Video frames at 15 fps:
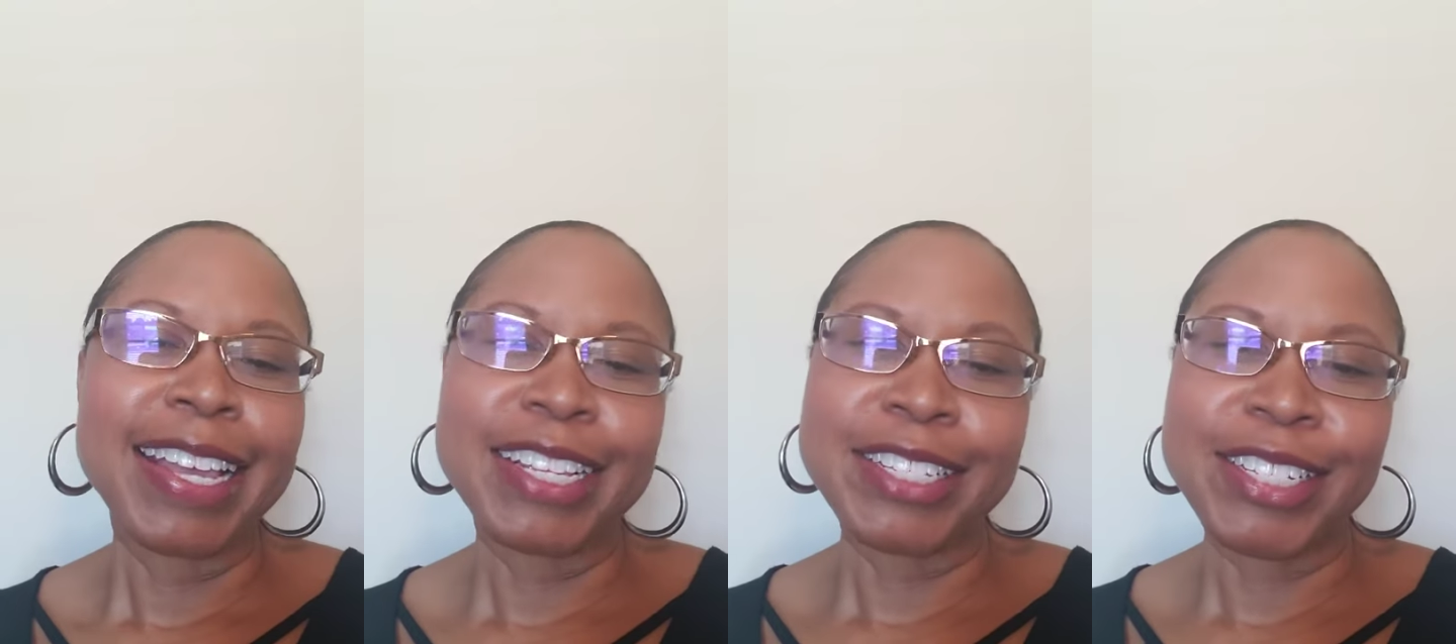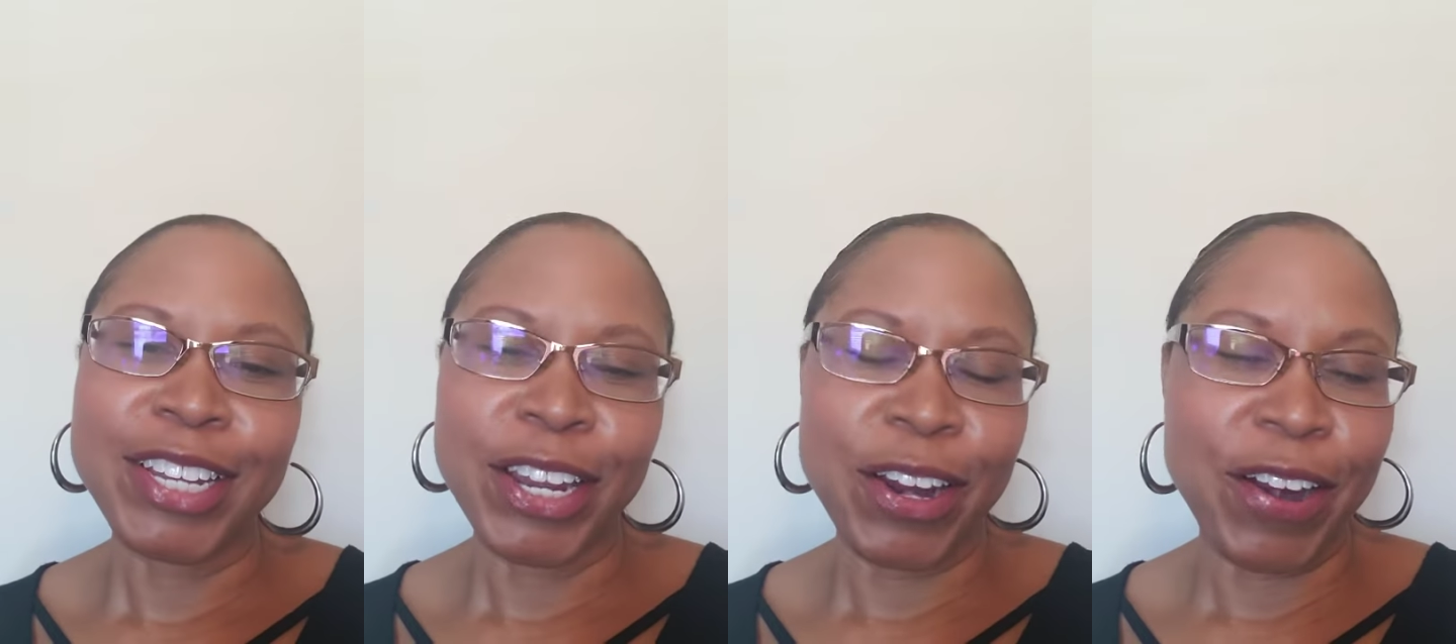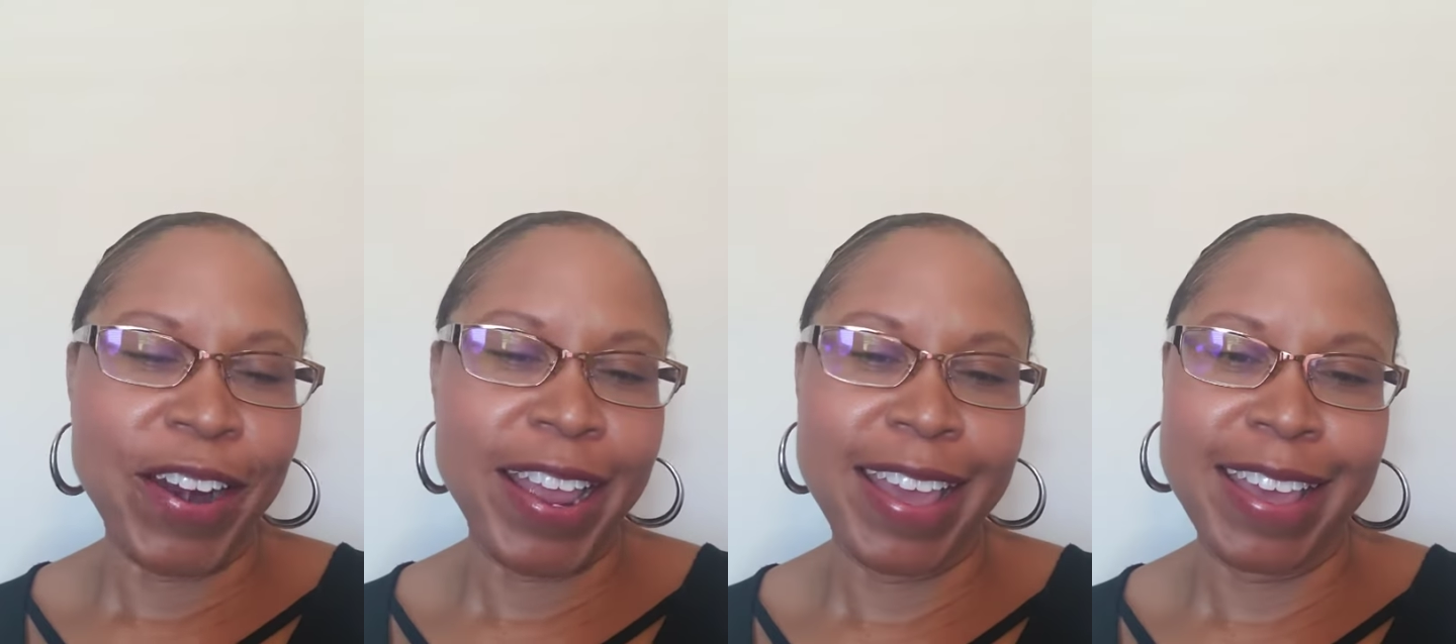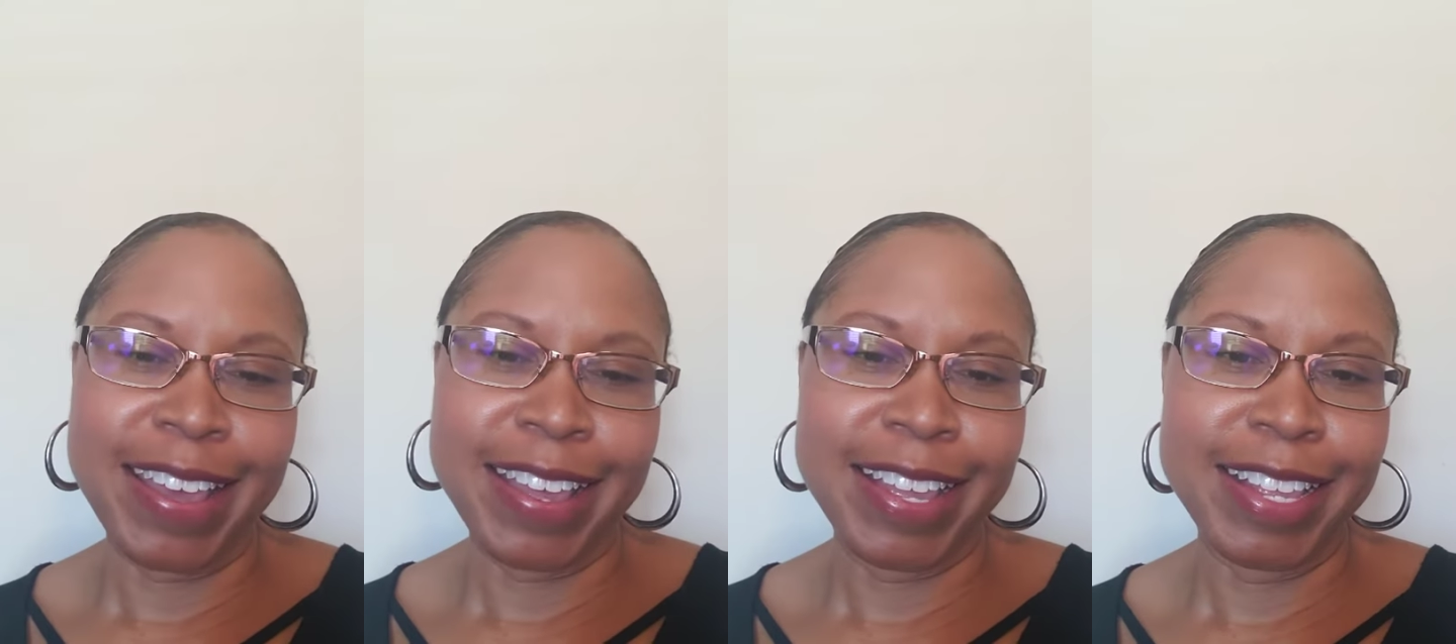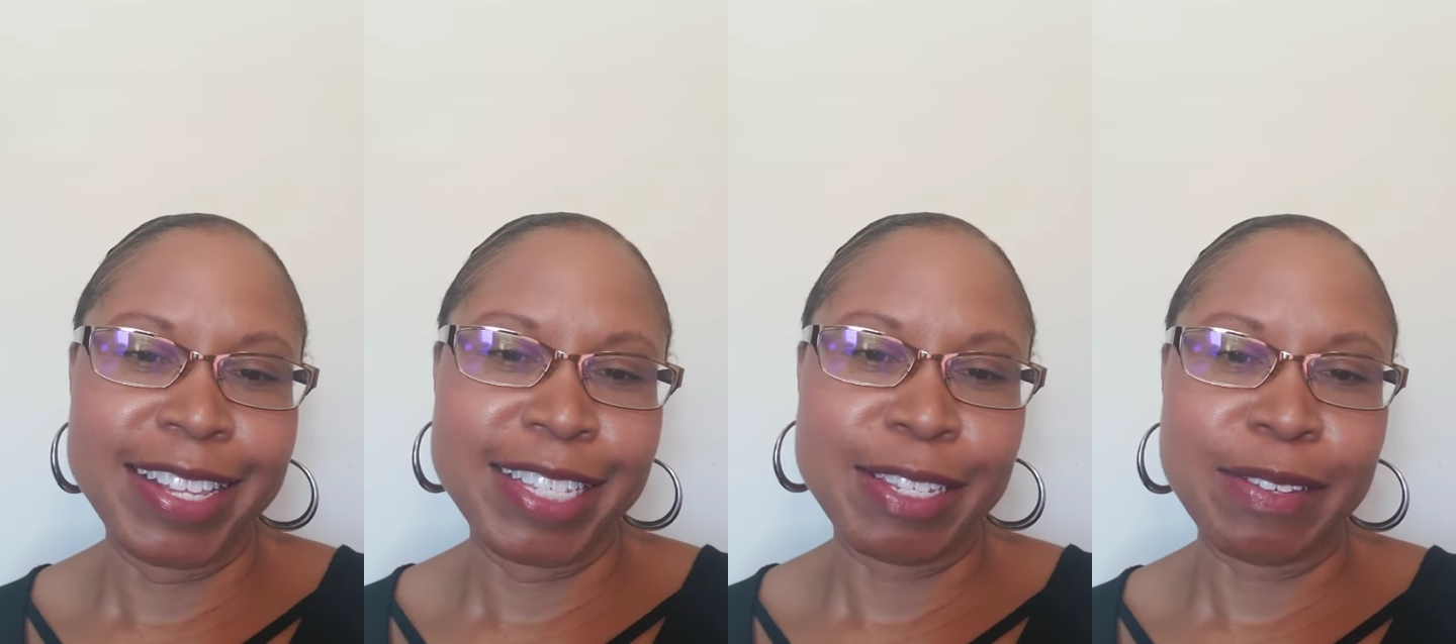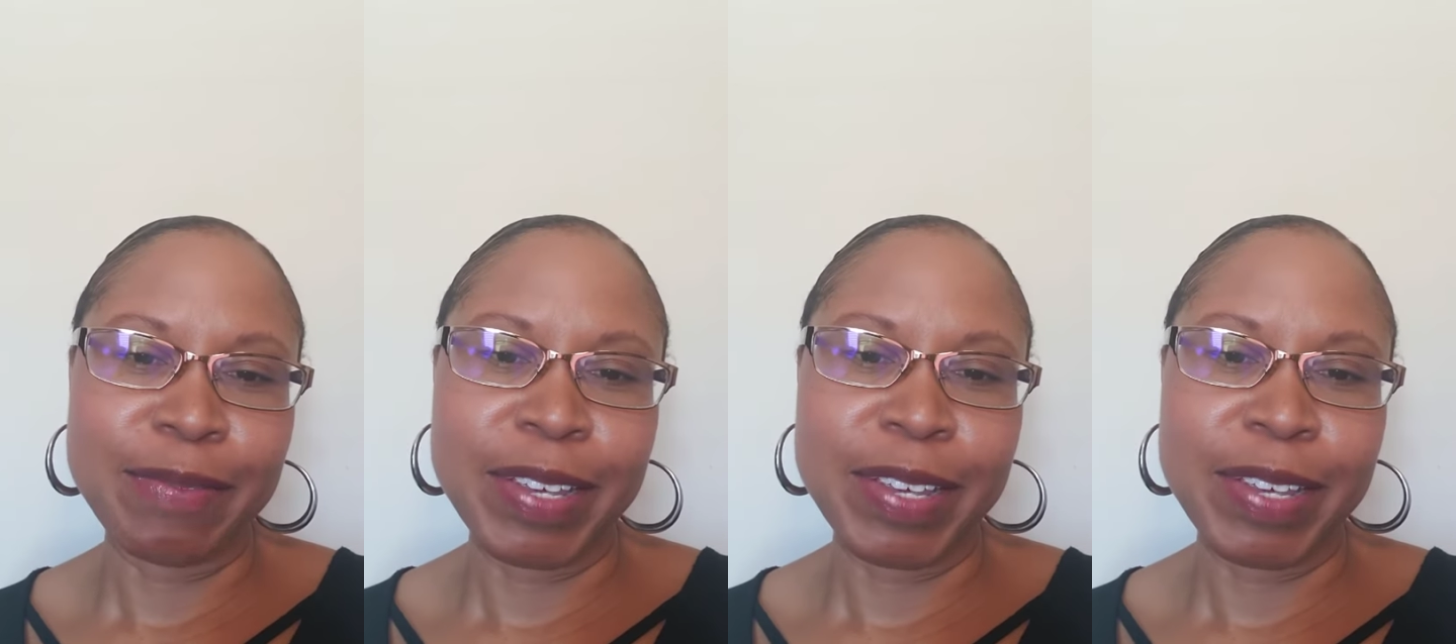and shake our heads